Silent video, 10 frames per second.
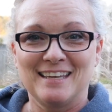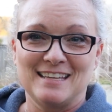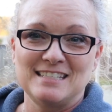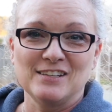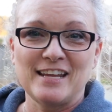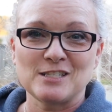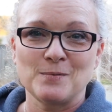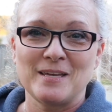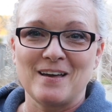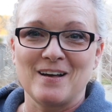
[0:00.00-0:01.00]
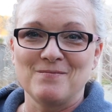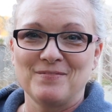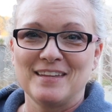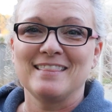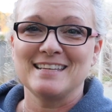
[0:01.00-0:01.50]
Until next week, y'all.
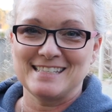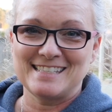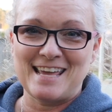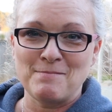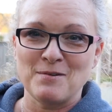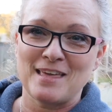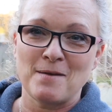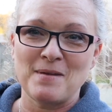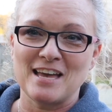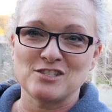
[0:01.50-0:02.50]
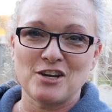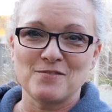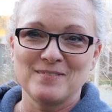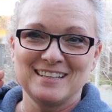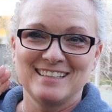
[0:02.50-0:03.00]
This is Amy with Amy Astro.
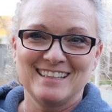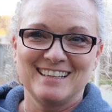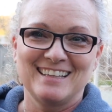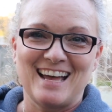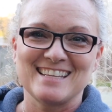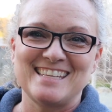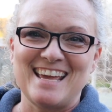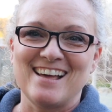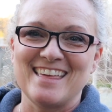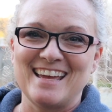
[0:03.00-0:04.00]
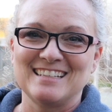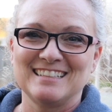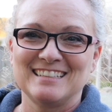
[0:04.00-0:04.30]
I'll see y'all then.